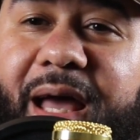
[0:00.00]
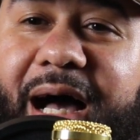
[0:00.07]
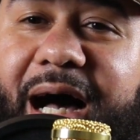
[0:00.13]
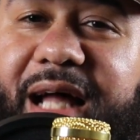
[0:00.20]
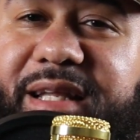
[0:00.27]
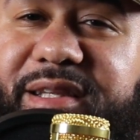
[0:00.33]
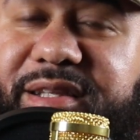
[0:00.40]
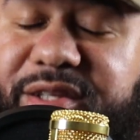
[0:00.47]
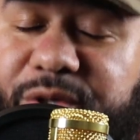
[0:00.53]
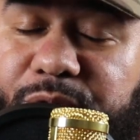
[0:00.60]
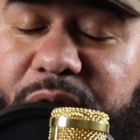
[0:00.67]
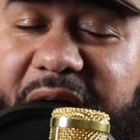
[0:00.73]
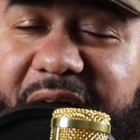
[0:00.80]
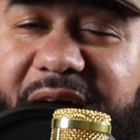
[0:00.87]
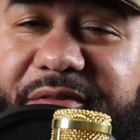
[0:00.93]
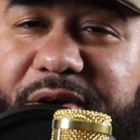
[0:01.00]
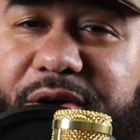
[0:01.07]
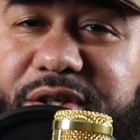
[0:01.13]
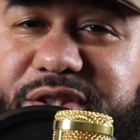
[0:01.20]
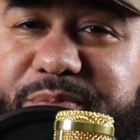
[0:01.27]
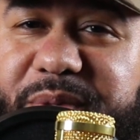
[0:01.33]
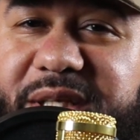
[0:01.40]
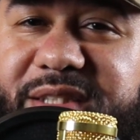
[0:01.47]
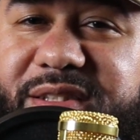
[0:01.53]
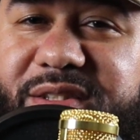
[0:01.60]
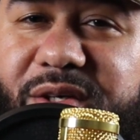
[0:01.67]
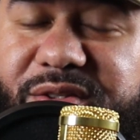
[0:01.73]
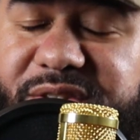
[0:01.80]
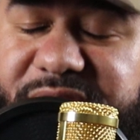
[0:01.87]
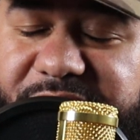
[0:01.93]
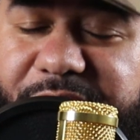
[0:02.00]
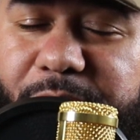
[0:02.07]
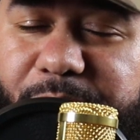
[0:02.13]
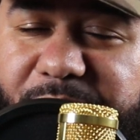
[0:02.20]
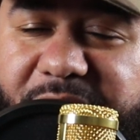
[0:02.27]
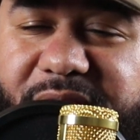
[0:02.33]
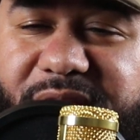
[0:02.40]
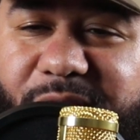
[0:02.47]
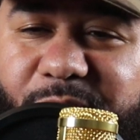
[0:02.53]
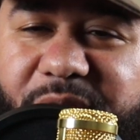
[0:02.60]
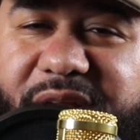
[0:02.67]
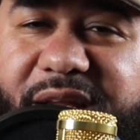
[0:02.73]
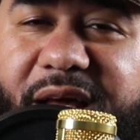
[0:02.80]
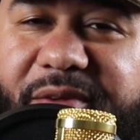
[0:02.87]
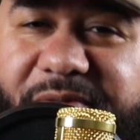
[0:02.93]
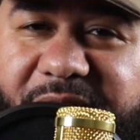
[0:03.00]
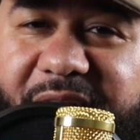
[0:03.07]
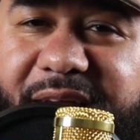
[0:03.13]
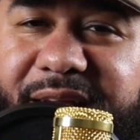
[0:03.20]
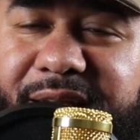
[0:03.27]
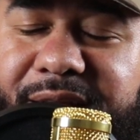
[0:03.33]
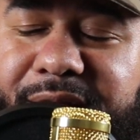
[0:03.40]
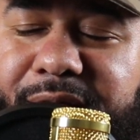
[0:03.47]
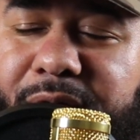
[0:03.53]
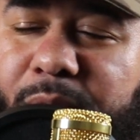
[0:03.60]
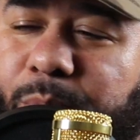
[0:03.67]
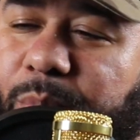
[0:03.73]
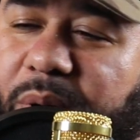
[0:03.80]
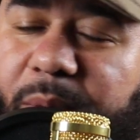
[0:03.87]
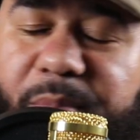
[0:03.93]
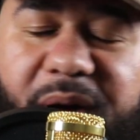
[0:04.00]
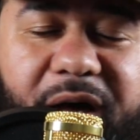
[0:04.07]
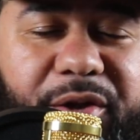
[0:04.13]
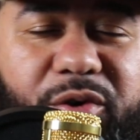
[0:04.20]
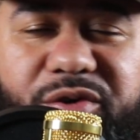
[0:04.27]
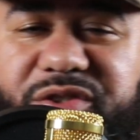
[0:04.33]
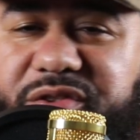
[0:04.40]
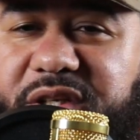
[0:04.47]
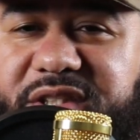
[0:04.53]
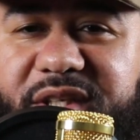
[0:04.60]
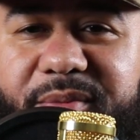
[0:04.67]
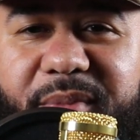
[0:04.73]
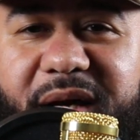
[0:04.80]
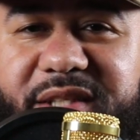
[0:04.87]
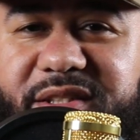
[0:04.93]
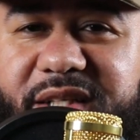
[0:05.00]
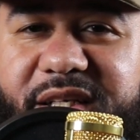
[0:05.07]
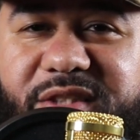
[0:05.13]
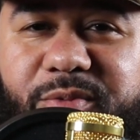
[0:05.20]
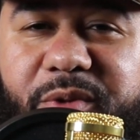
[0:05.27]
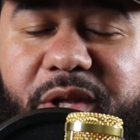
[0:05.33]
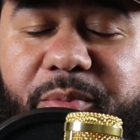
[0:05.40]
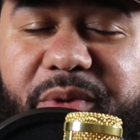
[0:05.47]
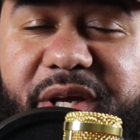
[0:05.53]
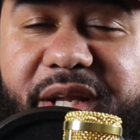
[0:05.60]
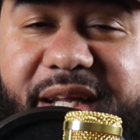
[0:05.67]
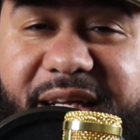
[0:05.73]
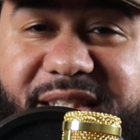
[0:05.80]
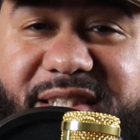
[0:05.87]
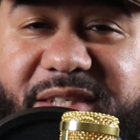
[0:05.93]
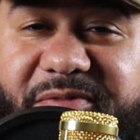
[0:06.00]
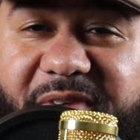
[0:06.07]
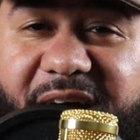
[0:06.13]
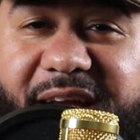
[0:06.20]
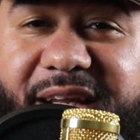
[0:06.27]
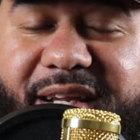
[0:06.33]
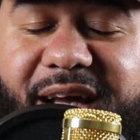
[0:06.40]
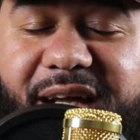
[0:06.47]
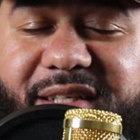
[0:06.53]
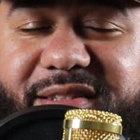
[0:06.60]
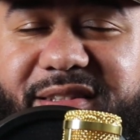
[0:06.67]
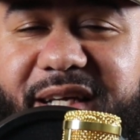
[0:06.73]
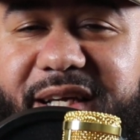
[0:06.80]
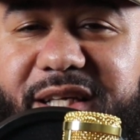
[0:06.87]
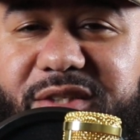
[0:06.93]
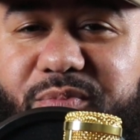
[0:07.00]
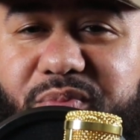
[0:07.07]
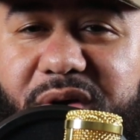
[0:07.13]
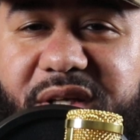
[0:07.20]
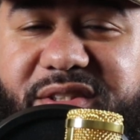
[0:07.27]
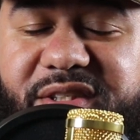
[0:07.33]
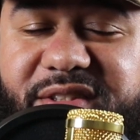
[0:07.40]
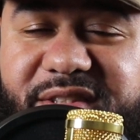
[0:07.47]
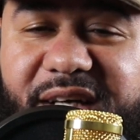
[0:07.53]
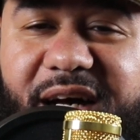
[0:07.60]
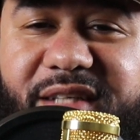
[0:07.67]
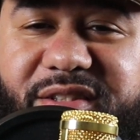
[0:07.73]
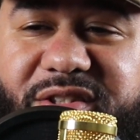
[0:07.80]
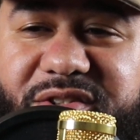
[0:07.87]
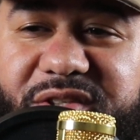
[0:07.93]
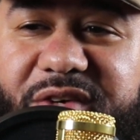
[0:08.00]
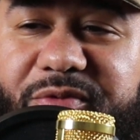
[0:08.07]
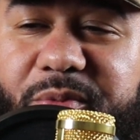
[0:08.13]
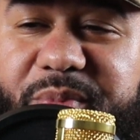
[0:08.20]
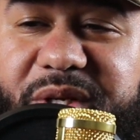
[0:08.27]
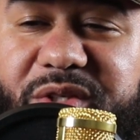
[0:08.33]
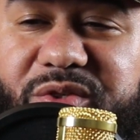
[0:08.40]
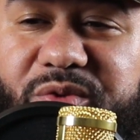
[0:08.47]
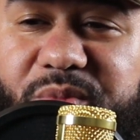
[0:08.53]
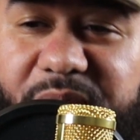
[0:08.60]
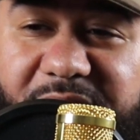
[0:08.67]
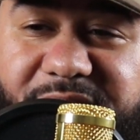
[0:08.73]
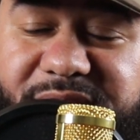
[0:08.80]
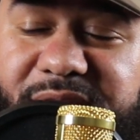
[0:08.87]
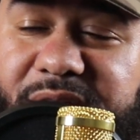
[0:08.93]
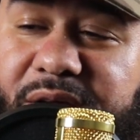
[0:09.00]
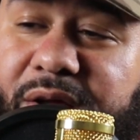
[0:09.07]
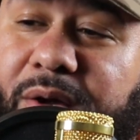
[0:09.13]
I do have Errol Spence still picked to win that fight, but by no stretch of imagination will it be an easy fight. I just think his pressure, size, and strength will be too much.